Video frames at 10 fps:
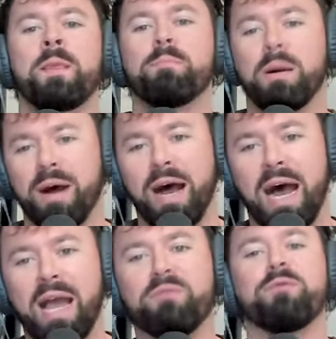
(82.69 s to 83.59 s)
but
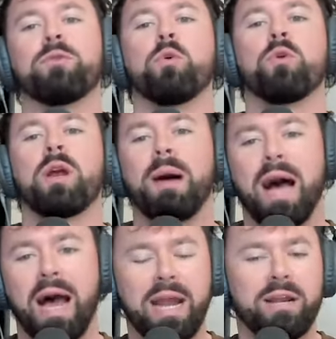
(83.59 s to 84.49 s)
behind Florida,
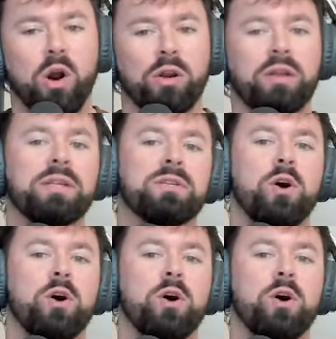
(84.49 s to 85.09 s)
behind Arkansas,